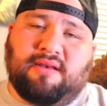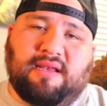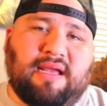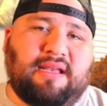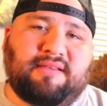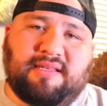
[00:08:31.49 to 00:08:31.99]

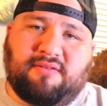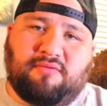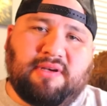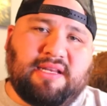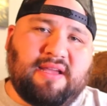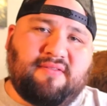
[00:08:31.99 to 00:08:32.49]
I didn't
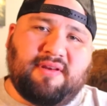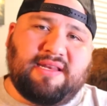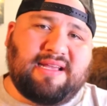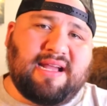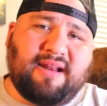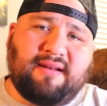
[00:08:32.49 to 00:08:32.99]
really have any
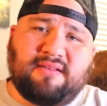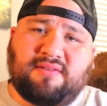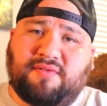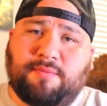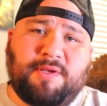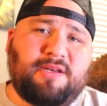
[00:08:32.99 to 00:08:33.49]
guidance
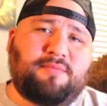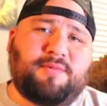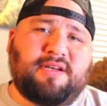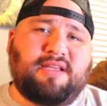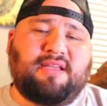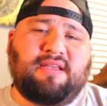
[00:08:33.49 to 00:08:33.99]
from
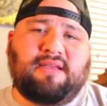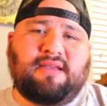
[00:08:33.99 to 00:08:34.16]
anybody.